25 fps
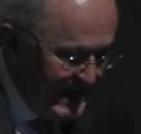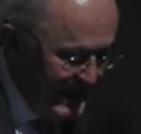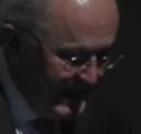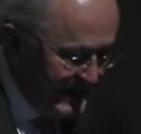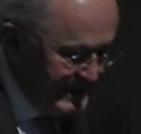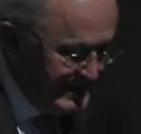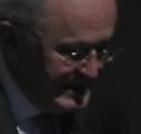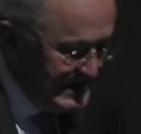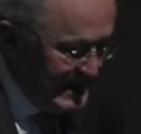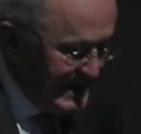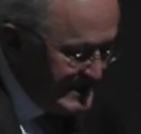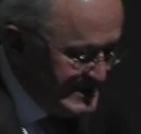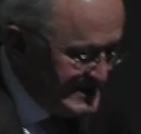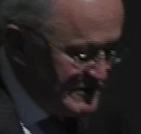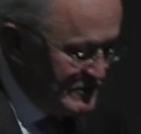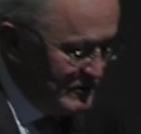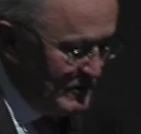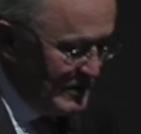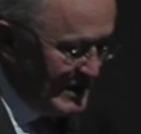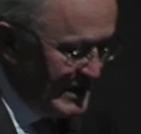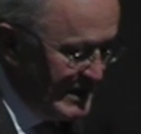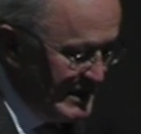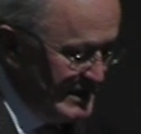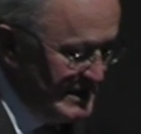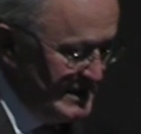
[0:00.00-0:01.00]
And that's
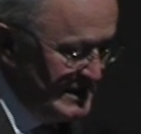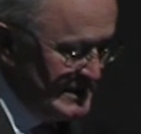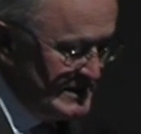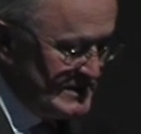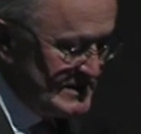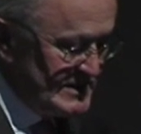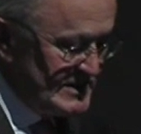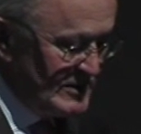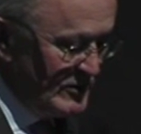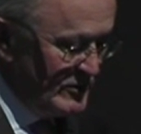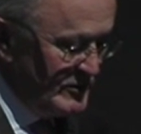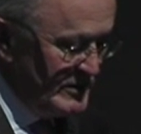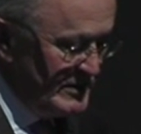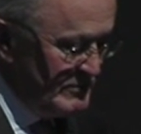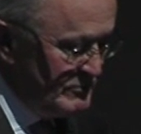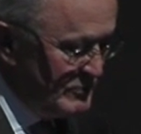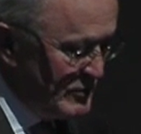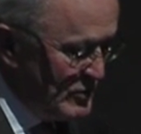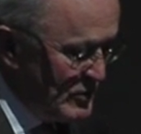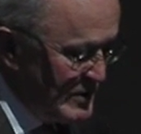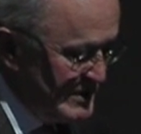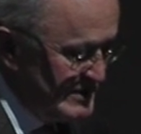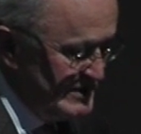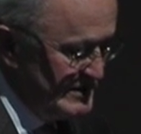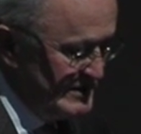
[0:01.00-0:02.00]
why it's so
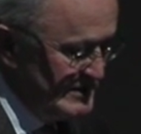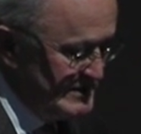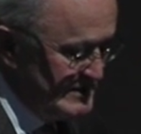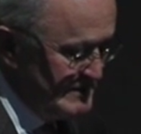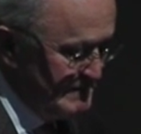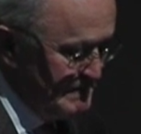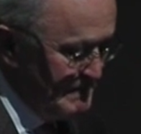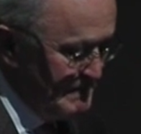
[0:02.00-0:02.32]
important